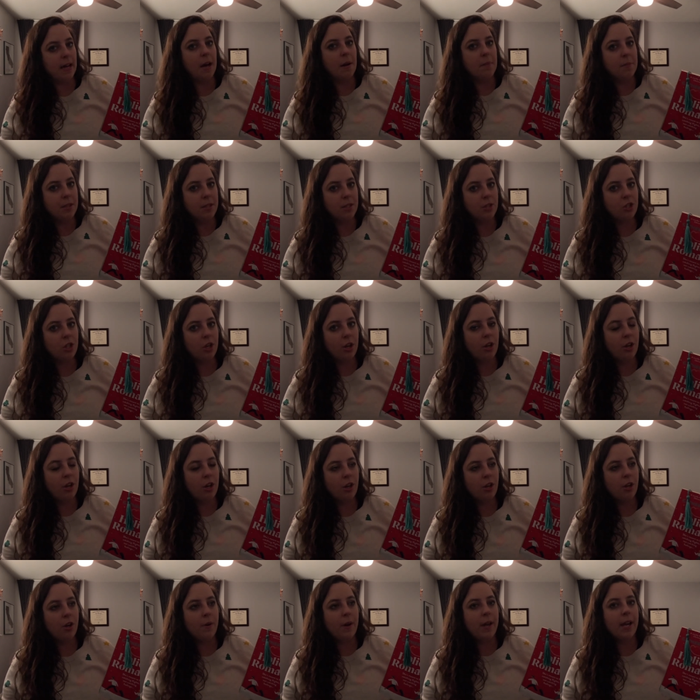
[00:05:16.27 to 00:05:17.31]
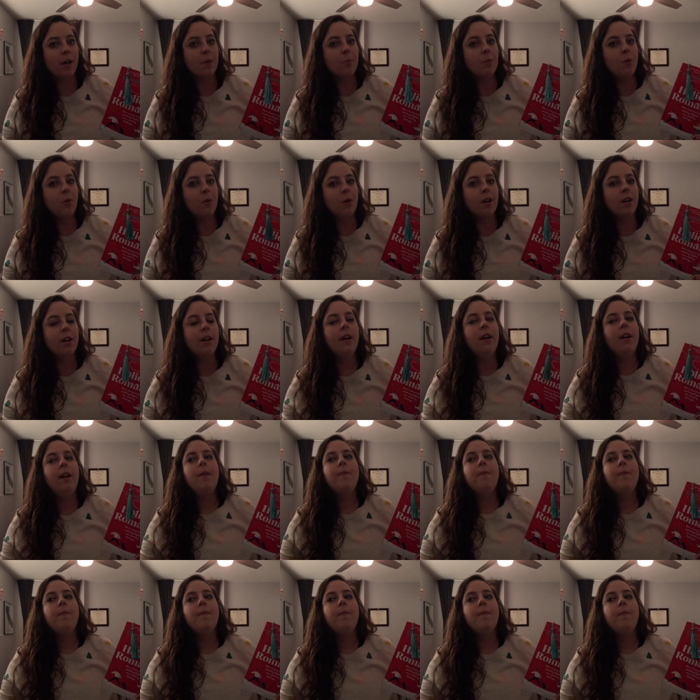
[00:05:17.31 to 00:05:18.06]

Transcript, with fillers: up in the Chicago airport